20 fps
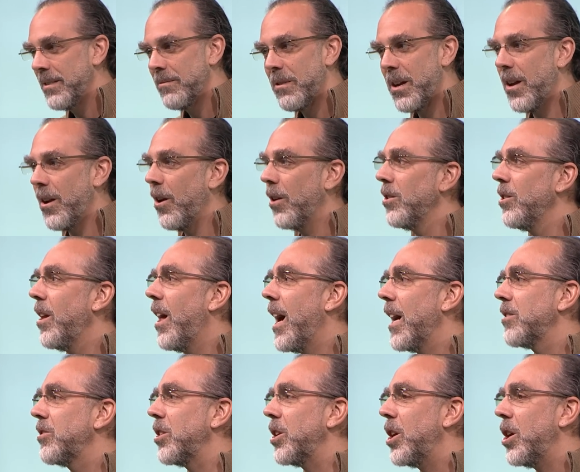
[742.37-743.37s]
it
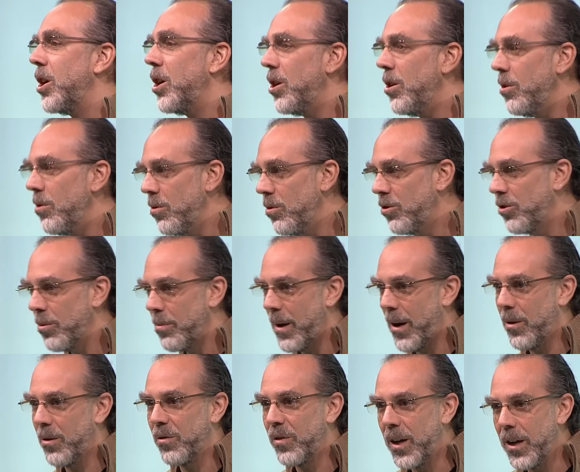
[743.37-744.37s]
unlocks a huge
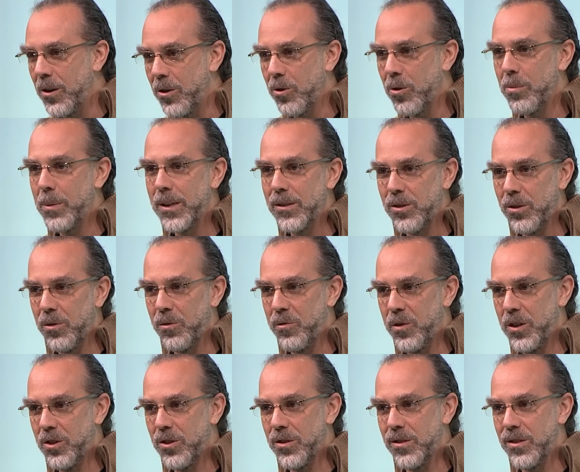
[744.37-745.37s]
amount of incremental
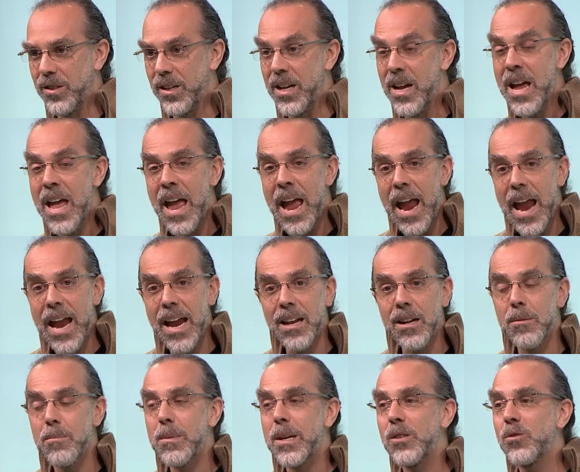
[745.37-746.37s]
efficiency, and
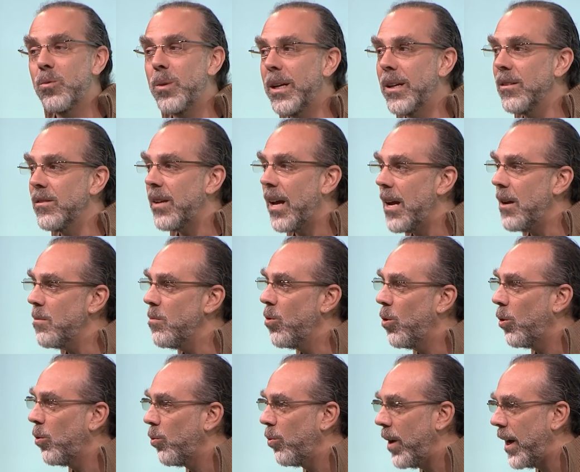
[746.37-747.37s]
it means we can take
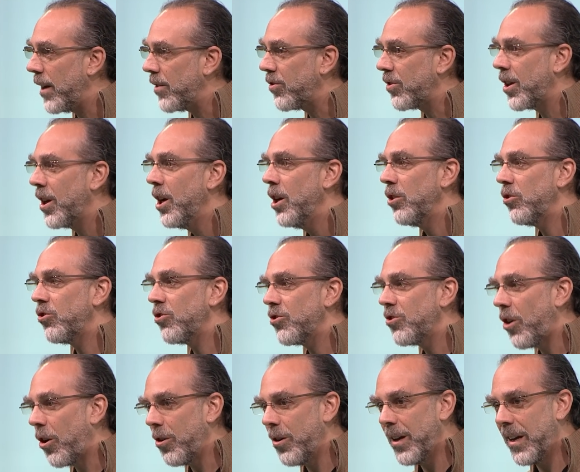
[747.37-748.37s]
more risk
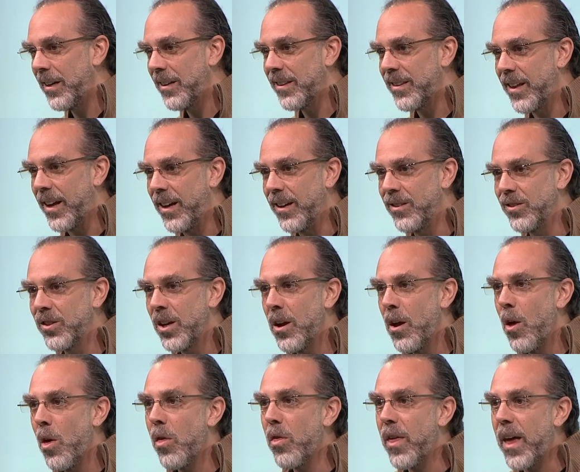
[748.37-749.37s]
starting things
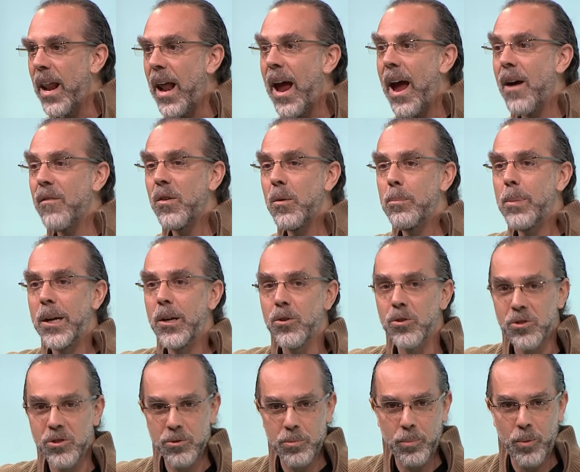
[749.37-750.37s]
that have a bigger
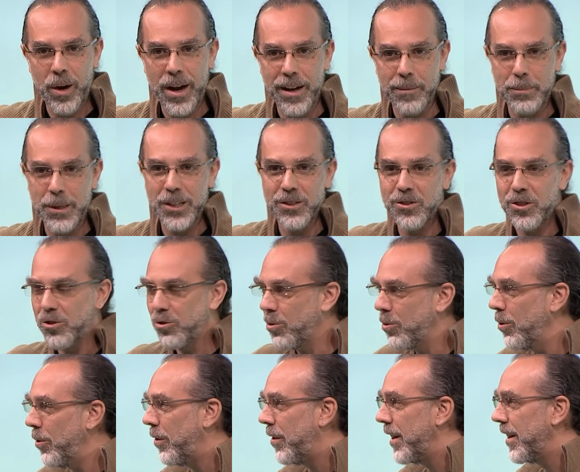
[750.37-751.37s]
spread. Because the
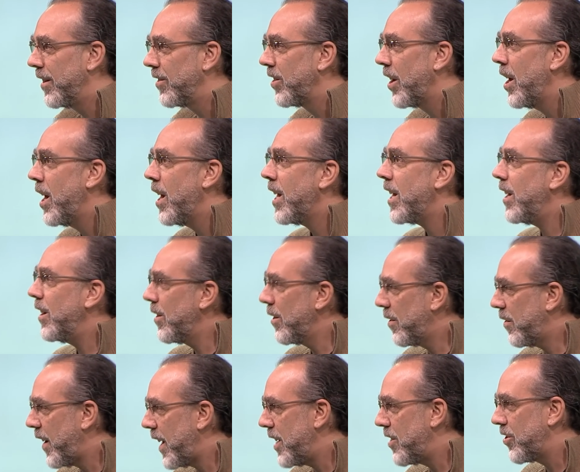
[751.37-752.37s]
truth is,
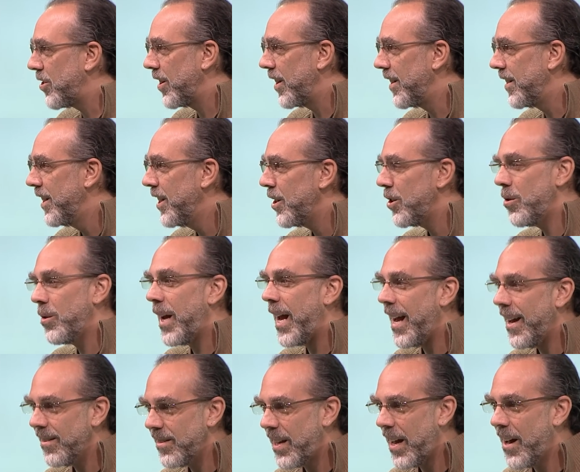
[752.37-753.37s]
innovation, you
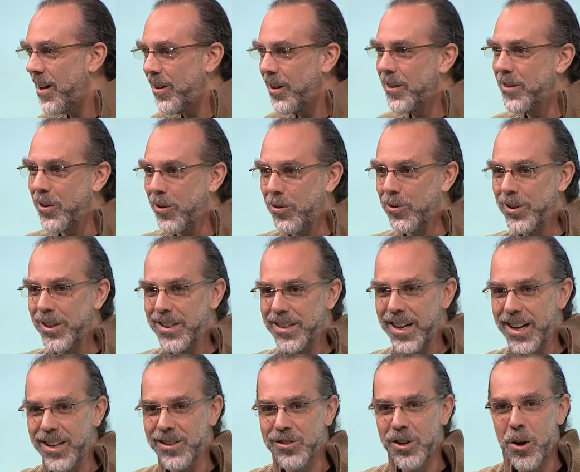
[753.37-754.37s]
can't tell in the early
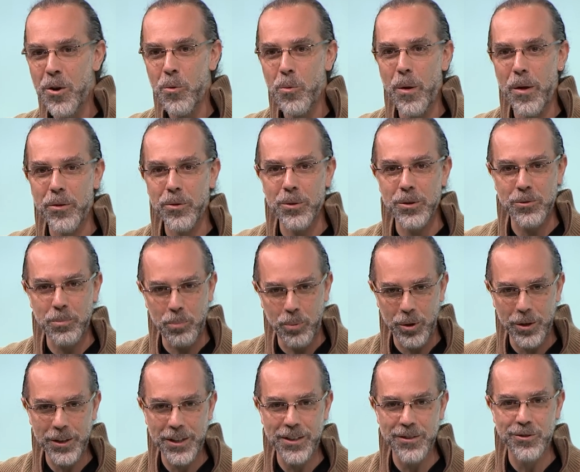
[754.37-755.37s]
days whether it's
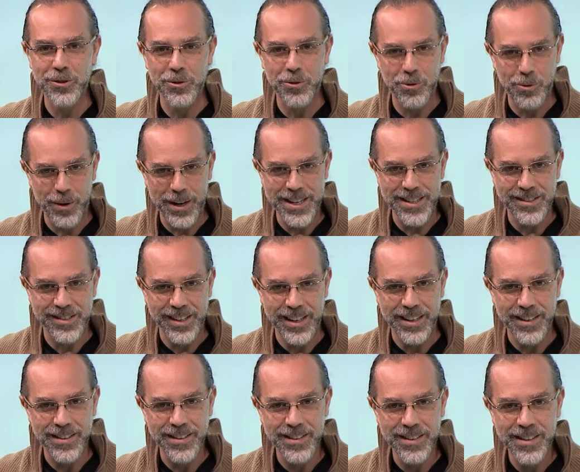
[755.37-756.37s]
brilliant or
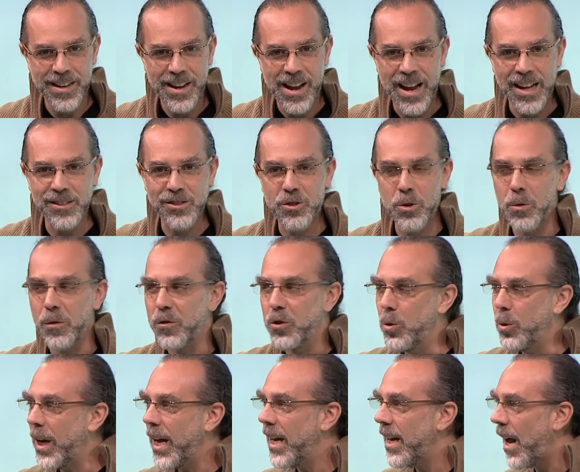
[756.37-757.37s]
crazy. And so if you
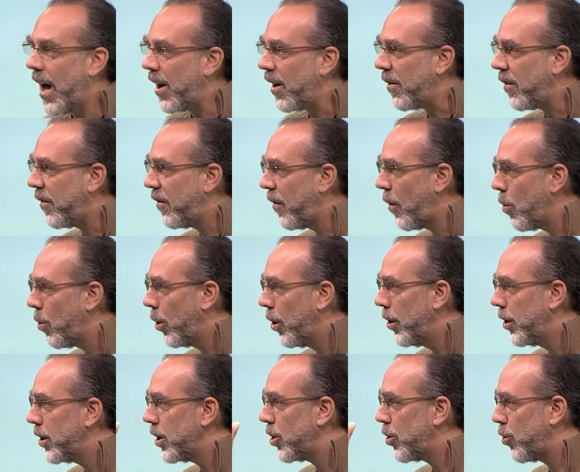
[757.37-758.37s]
cannot
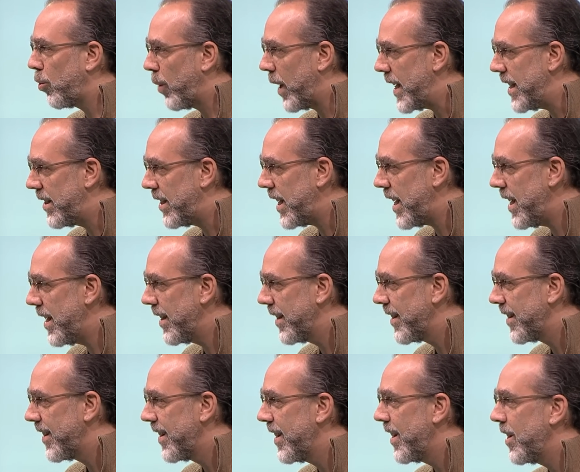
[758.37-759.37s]
afford crazy,
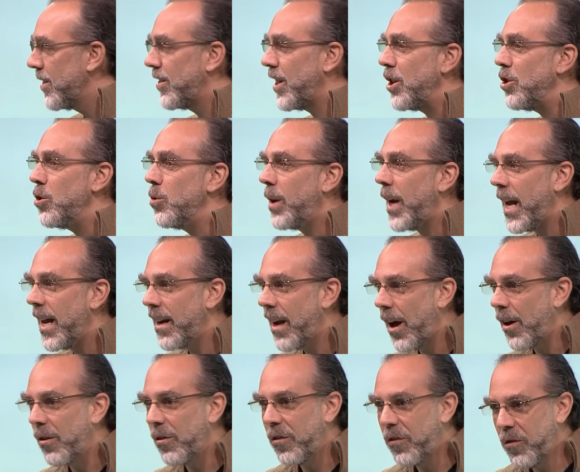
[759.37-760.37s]
then you
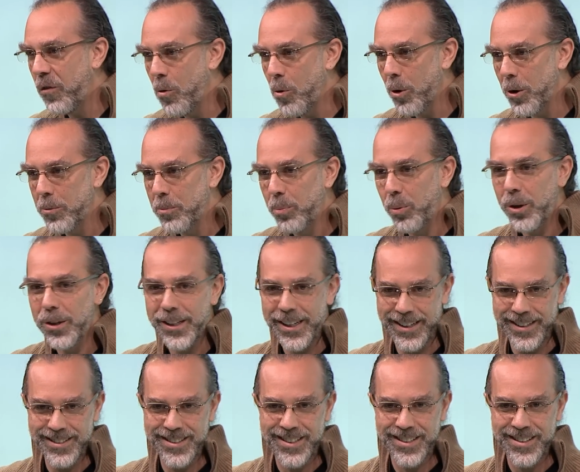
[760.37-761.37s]
cannot afford
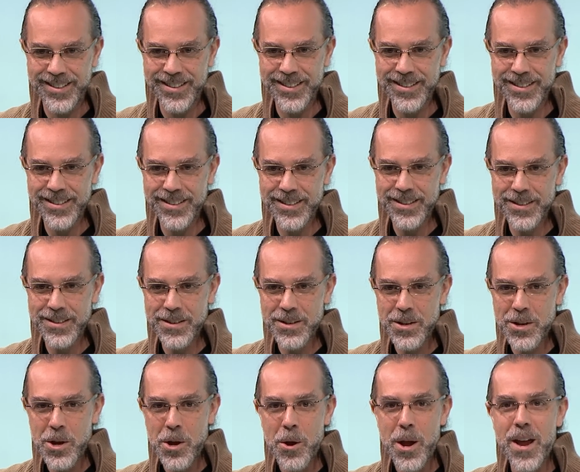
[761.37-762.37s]
brilliant
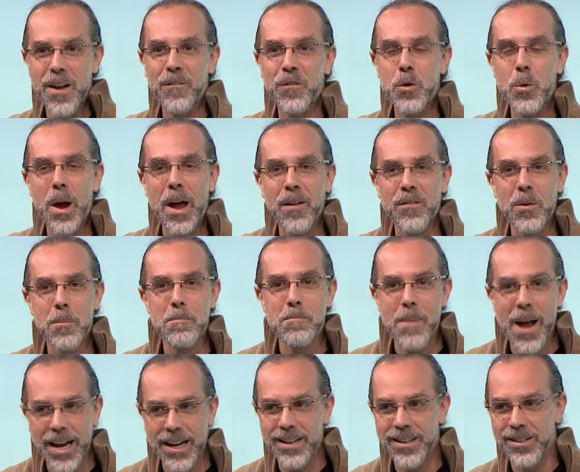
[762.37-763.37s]
if you have a
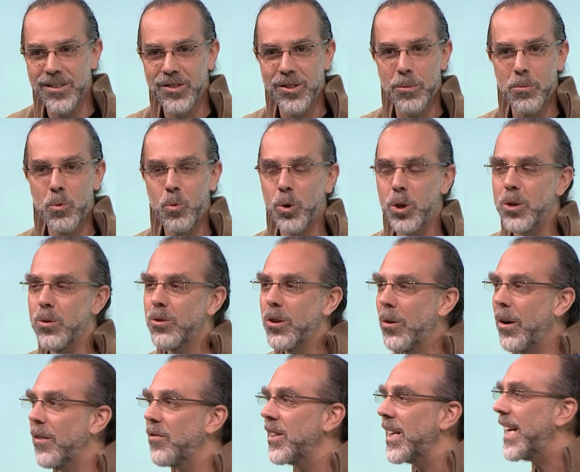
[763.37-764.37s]
mechanism where you don't
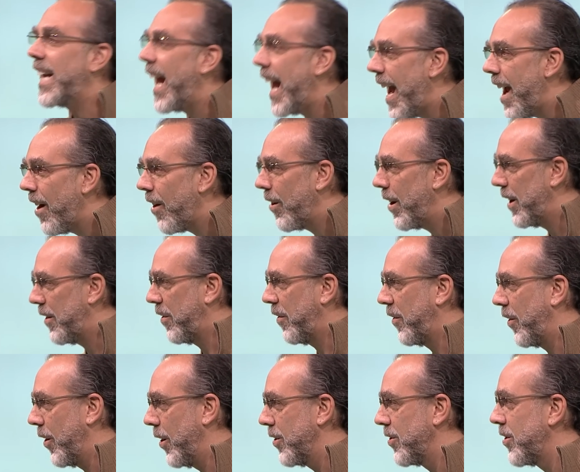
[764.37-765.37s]
have to care at
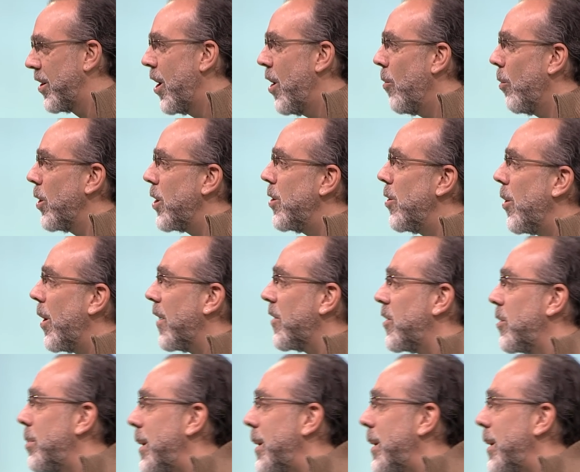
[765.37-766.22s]
first, where you don't have to